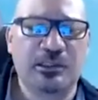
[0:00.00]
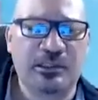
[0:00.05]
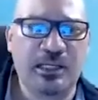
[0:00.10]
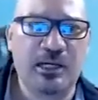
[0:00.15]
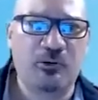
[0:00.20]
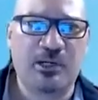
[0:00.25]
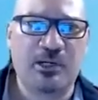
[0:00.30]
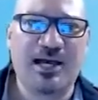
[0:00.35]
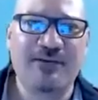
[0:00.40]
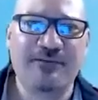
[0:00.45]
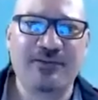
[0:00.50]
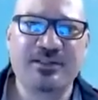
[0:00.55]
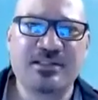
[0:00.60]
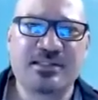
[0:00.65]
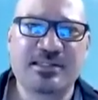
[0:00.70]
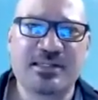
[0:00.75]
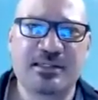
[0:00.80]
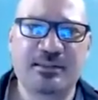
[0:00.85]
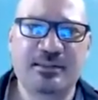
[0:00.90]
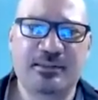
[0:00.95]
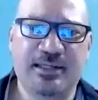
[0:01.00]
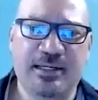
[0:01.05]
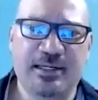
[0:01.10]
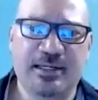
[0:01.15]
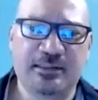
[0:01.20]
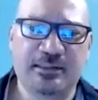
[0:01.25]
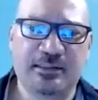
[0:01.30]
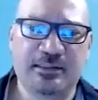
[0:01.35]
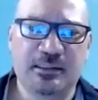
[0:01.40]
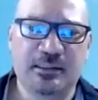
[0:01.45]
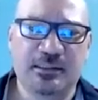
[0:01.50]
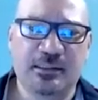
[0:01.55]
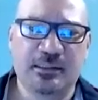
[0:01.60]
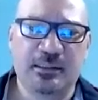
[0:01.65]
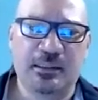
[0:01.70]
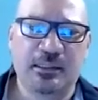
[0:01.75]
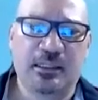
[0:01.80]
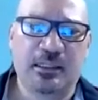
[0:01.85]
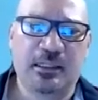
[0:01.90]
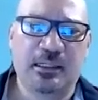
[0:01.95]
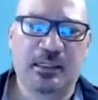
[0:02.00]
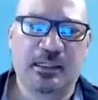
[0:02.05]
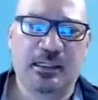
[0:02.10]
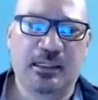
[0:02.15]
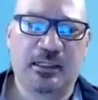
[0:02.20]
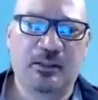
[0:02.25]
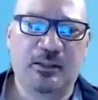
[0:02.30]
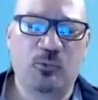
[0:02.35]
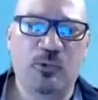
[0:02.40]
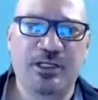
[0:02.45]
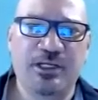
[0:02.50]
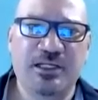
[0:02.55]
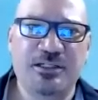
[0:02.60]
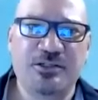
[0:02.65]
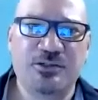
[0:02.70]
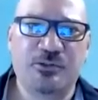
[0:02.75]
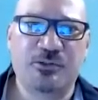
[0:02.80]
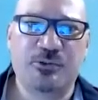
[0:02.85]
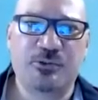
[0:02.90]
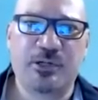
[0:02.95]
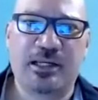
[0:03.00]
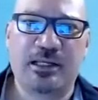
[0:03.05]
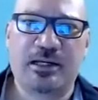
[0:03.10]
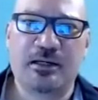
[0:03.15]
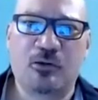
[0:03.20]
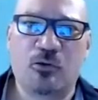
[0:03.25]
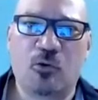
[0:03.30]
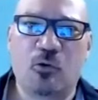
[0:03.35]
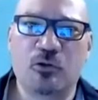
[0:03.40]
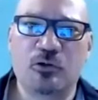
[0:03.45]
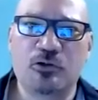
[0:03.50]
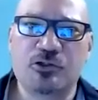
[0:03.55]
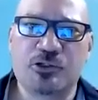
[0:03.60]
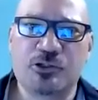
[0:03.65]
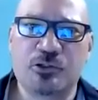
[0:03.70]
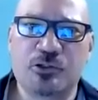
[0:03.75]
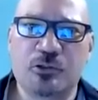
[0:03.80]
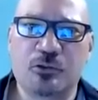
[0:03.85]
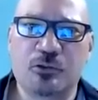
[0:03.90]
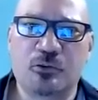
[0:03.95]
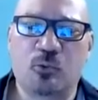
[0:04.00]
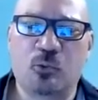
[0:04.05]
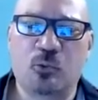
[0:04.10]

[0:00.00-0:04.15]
Now, having said that, we need to create a culture